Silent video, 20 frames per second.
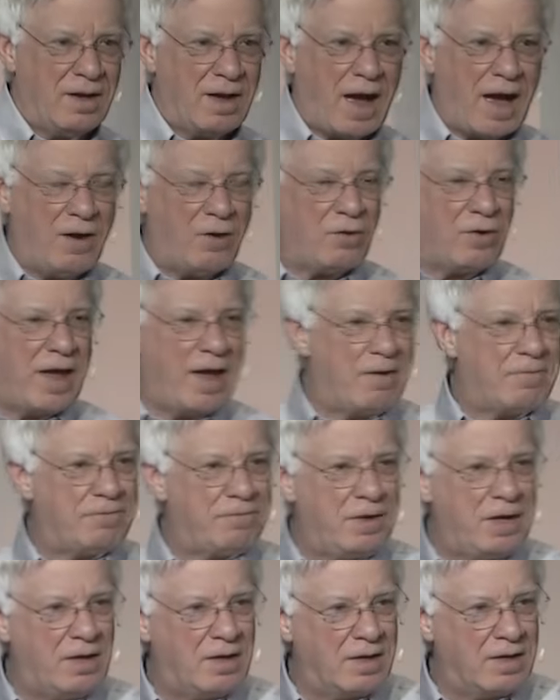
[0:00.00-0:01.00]
I don't have
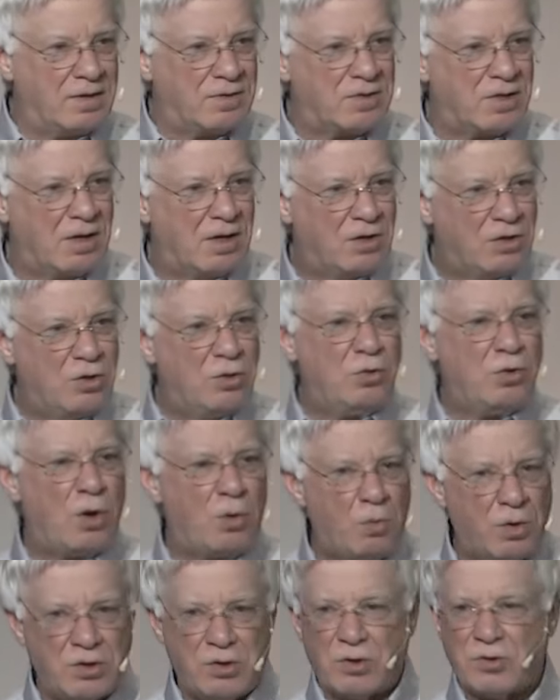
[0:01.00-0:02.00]
feelings. You know
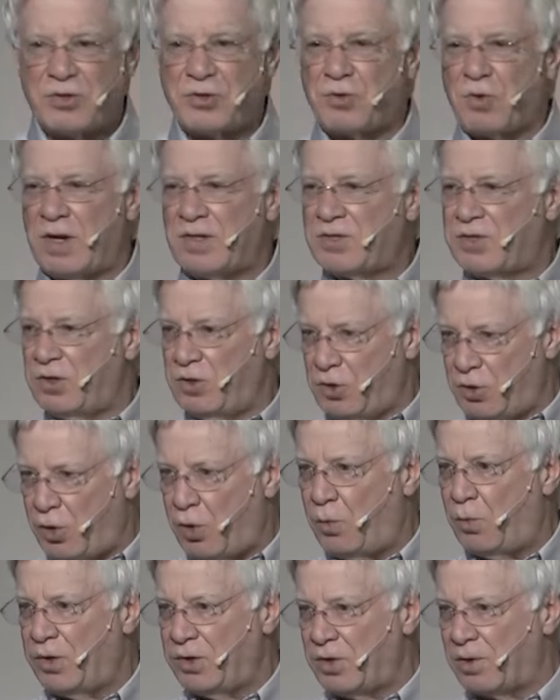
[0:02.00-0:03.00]
when you're stressed and you
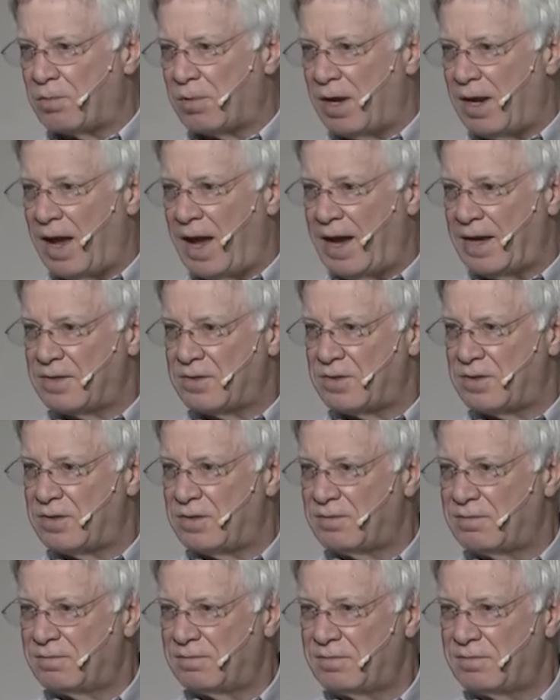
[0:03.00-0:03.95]
know when you're relaxed.